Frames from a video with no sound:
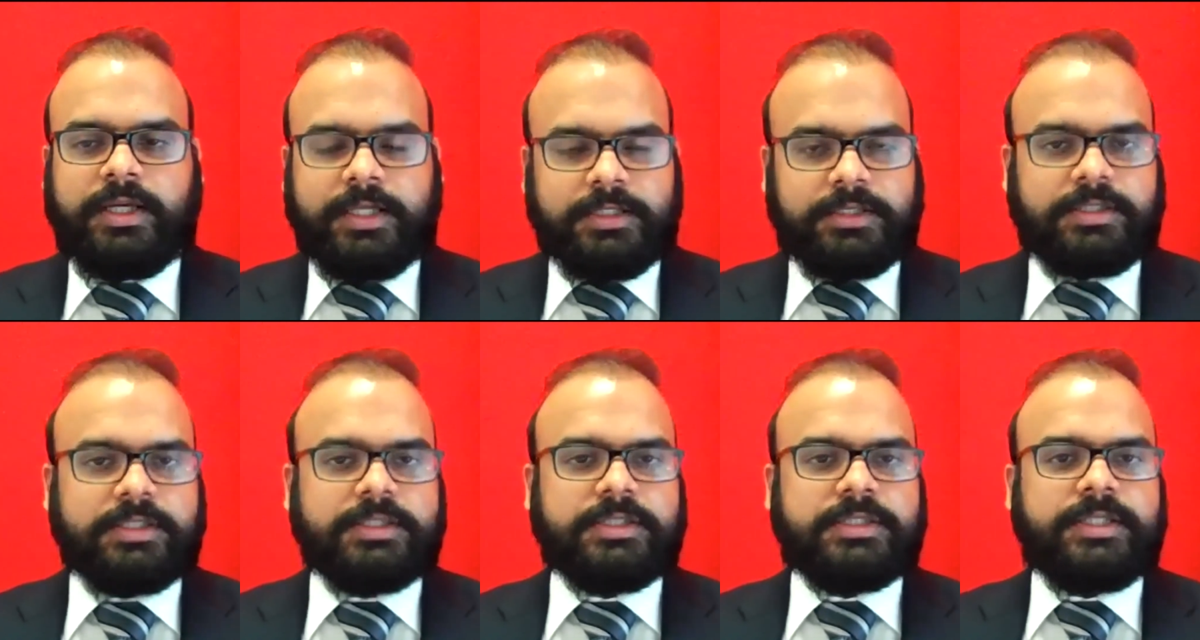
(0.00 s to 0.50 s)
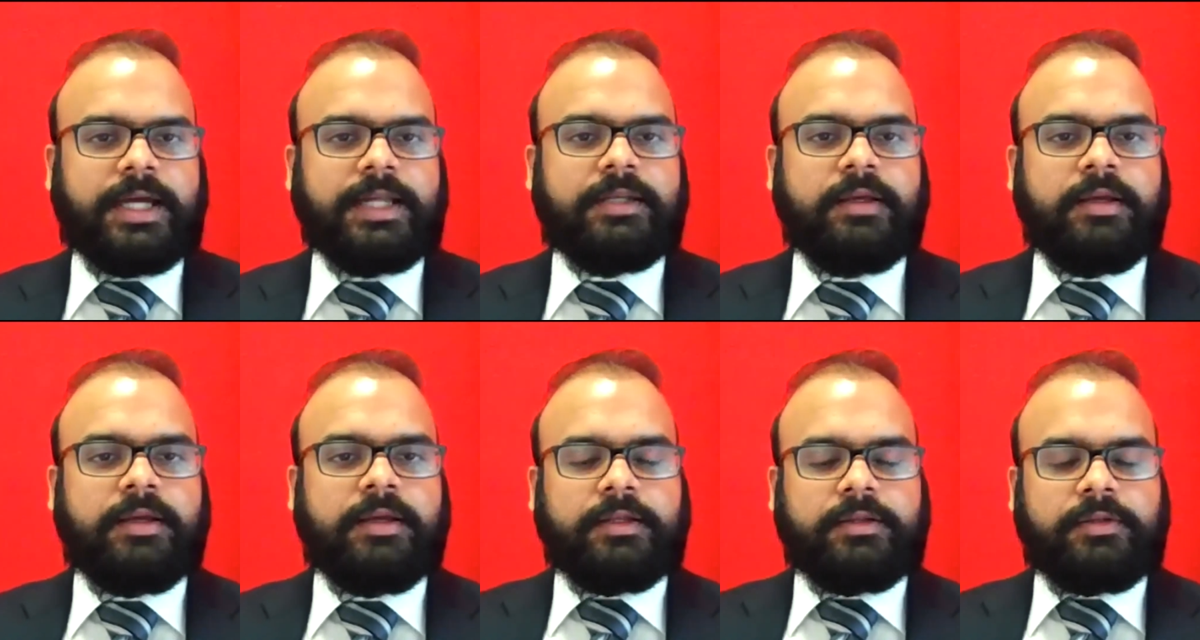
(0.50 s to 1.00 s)
It's just
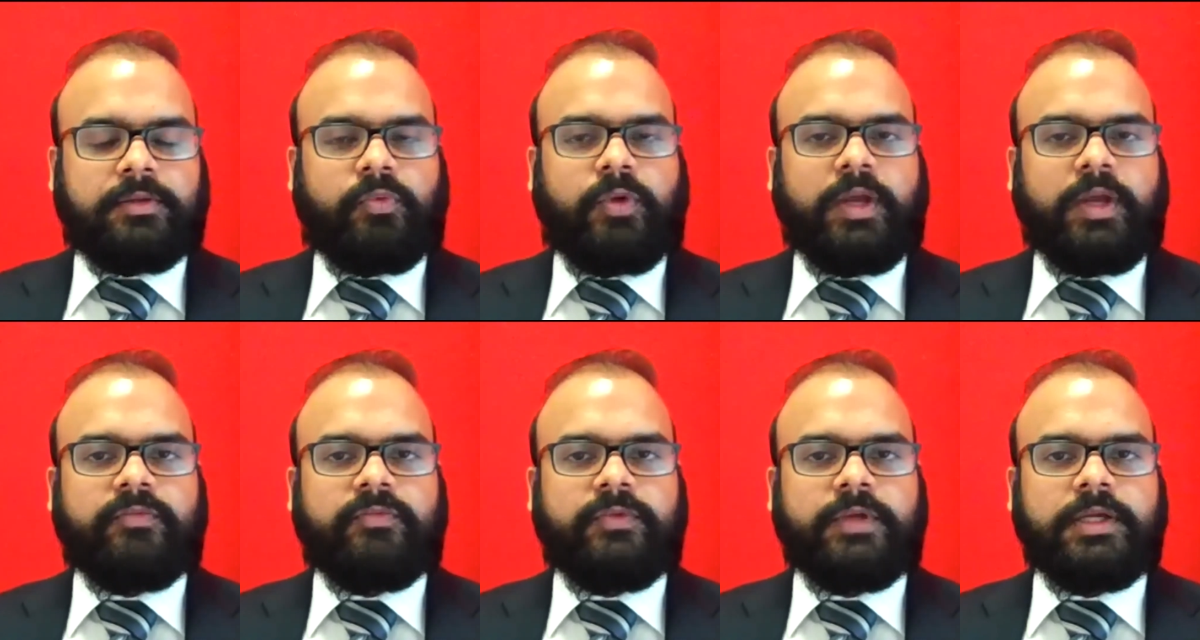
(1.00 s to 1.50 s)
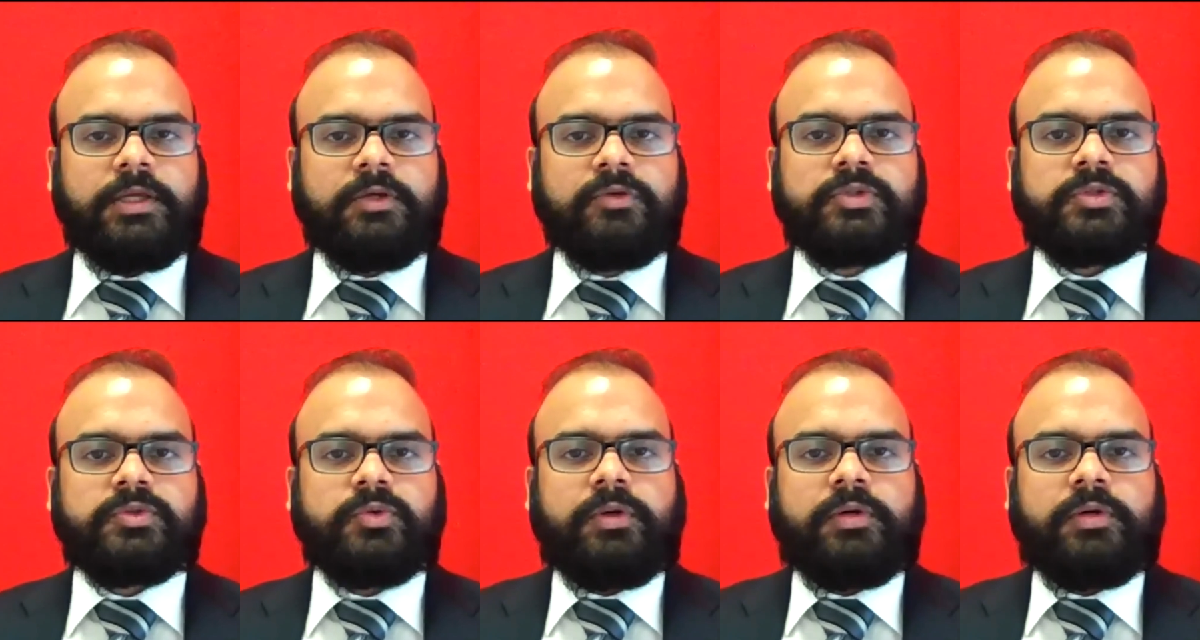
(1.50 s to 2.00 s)
that the way we
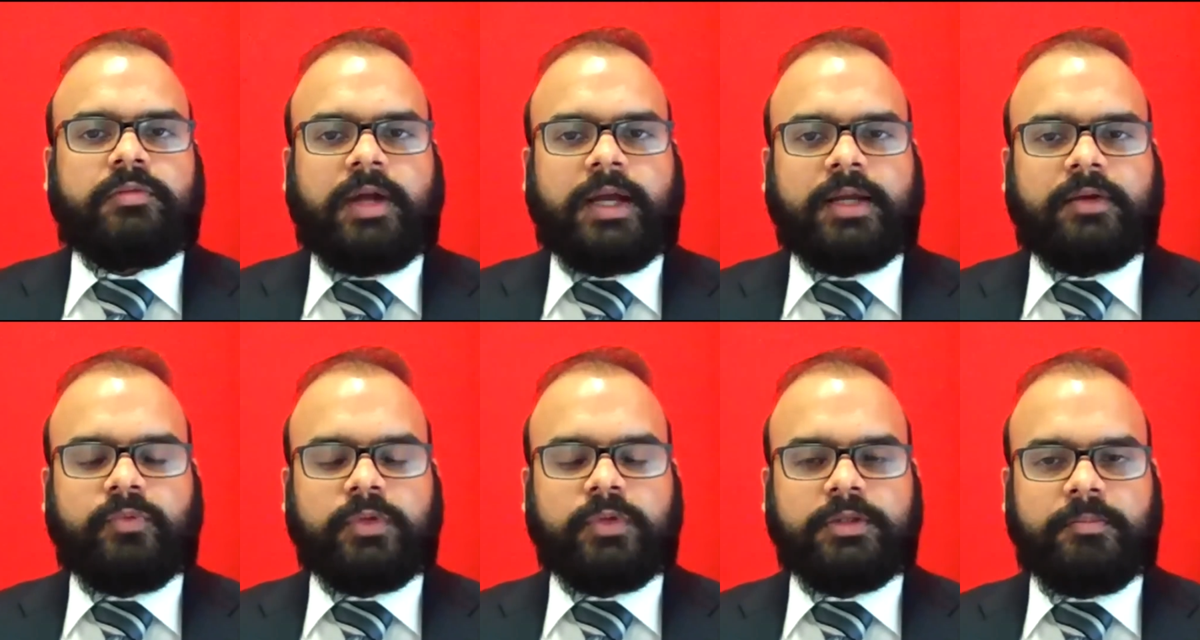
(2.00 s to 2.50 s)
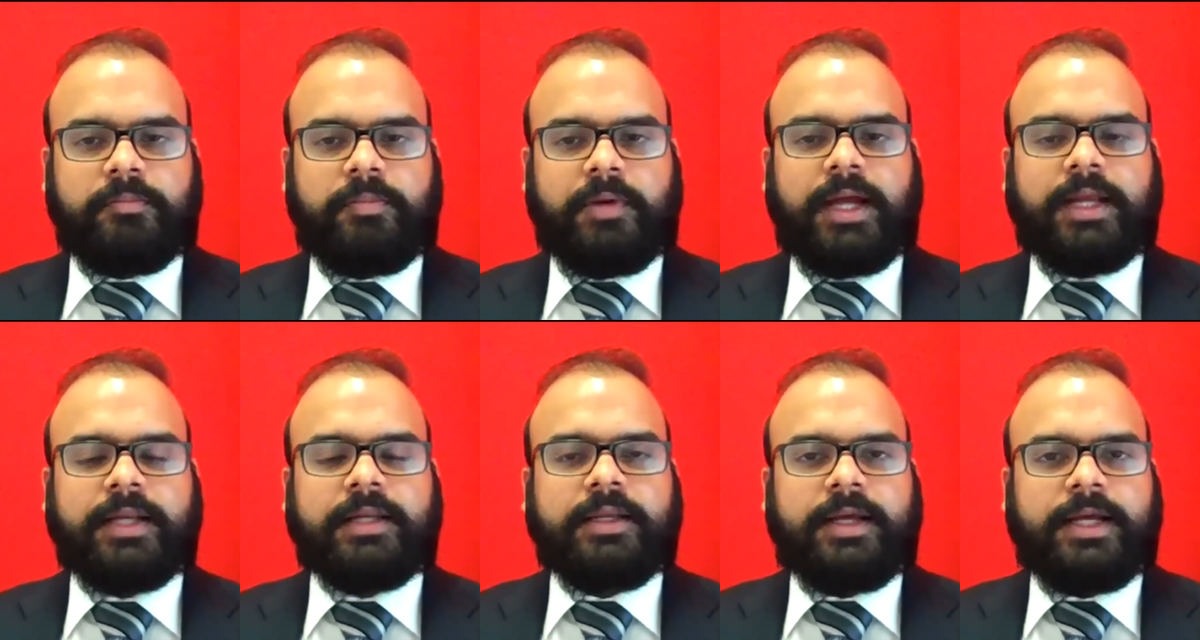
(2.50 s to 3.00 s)
used to interact with the
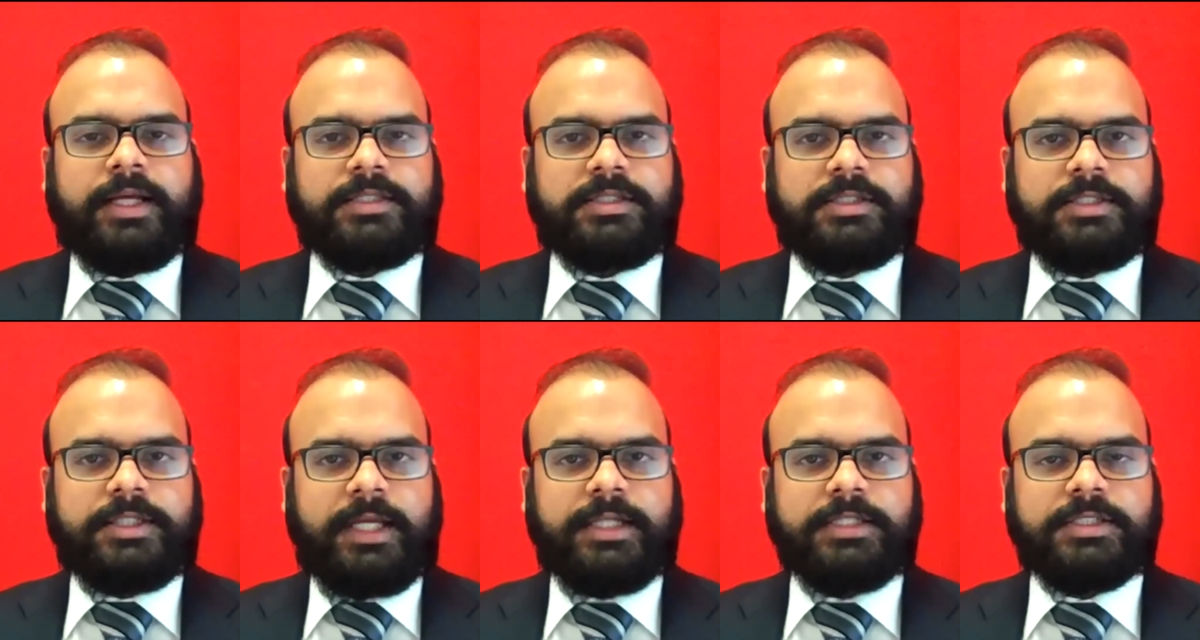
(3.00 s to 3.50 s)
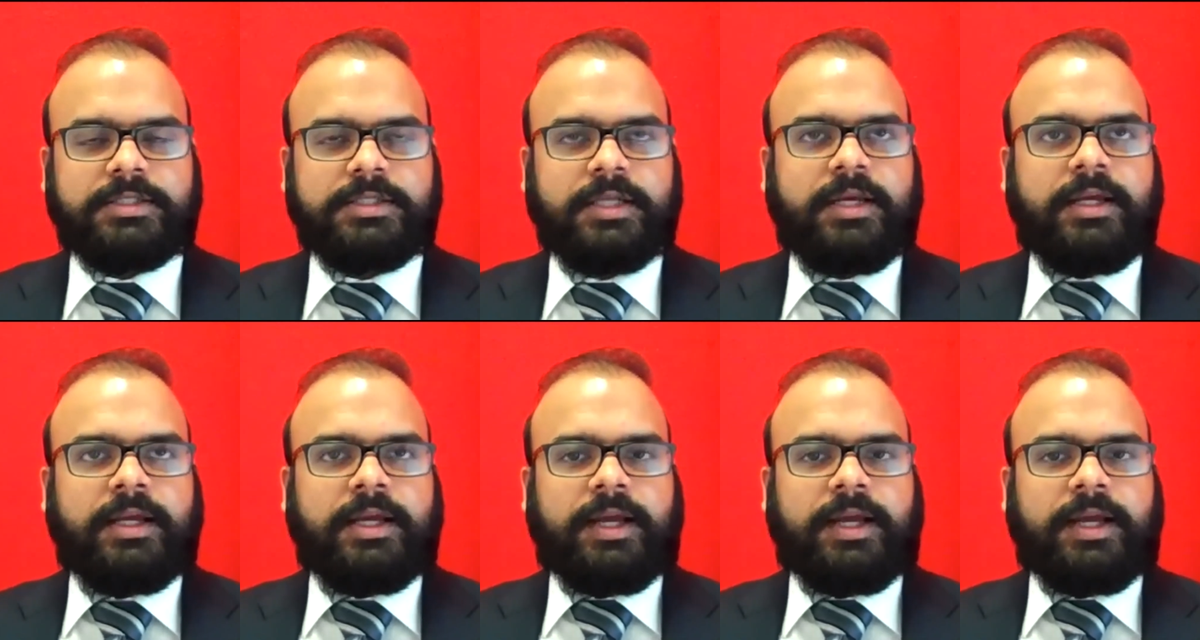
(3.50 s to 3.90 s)
brand has changed,